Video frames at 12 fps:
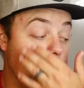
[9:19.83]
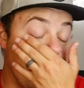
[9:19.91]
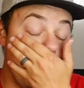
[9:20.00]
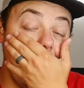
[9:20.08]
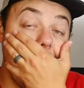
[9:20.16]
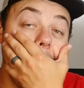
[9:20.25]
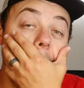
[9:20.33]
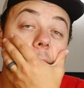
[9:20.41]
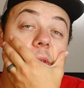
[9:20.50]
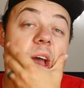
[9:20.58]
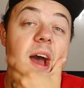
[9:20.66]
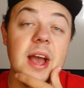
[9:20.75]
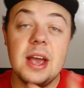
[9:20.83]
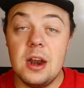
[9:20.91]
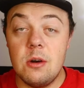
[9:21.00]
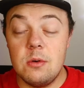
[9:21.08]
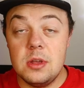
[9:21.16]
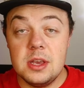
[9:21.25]
But um, yeah, I got
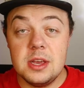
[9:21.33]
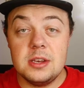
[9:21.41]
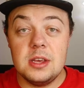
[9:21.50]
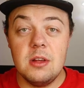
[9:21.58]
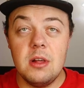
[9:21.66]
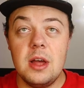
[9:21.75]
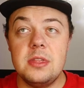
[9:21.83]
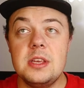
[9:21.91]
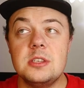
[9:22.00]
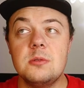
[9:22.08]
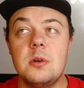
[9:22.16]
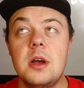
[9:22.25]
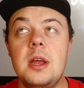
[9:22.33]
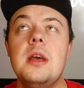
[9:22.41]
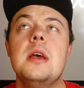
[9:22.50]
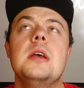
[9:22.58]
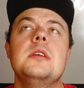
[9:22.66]
a really good deal on this one.